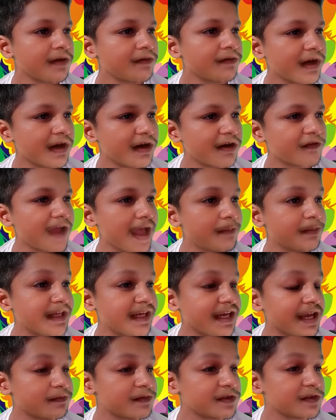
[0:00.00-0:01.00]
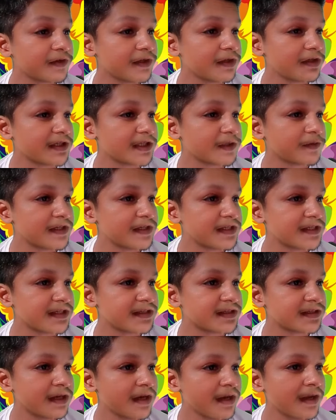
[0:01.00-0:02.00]
Your family comes first,
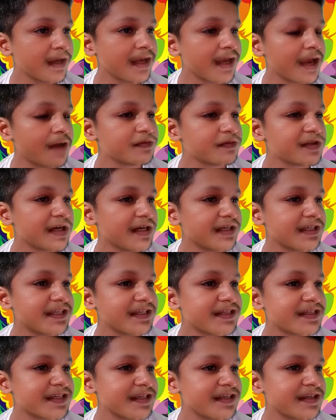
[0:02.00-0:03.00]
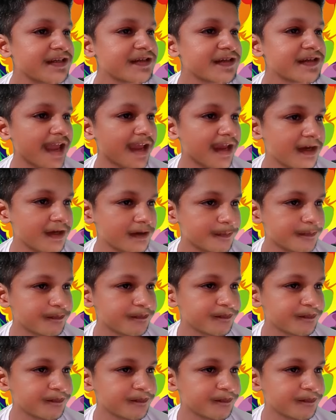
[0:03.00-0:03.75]
physics comes a distant second